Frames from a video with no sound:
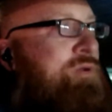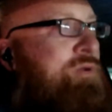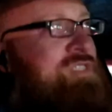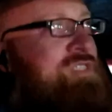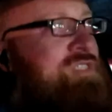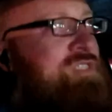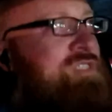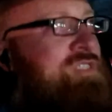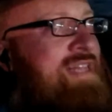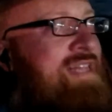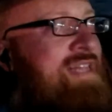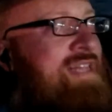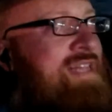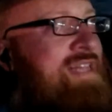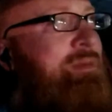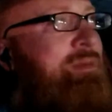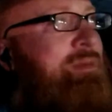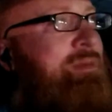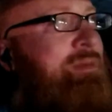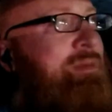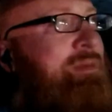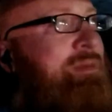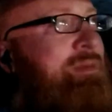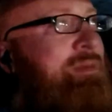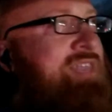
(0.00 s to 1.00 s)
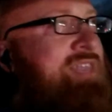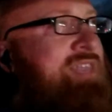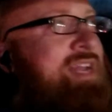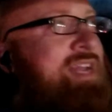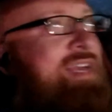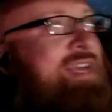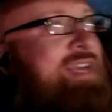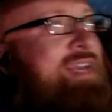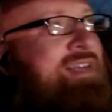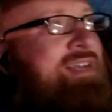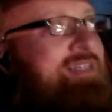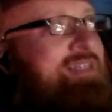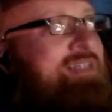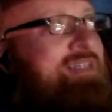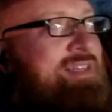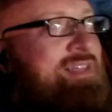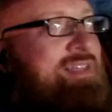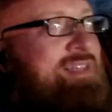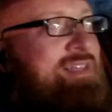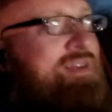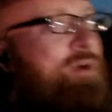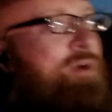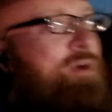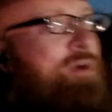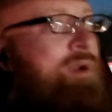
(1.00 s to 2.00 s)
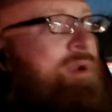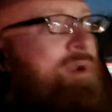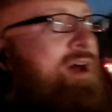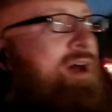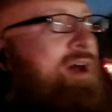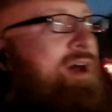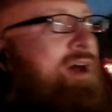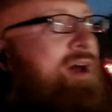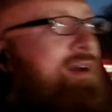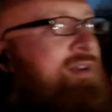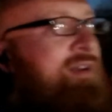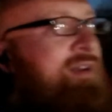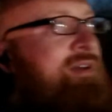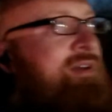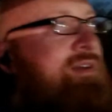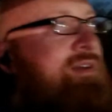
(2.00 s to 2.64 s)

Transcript: There's just not that much exciting going on.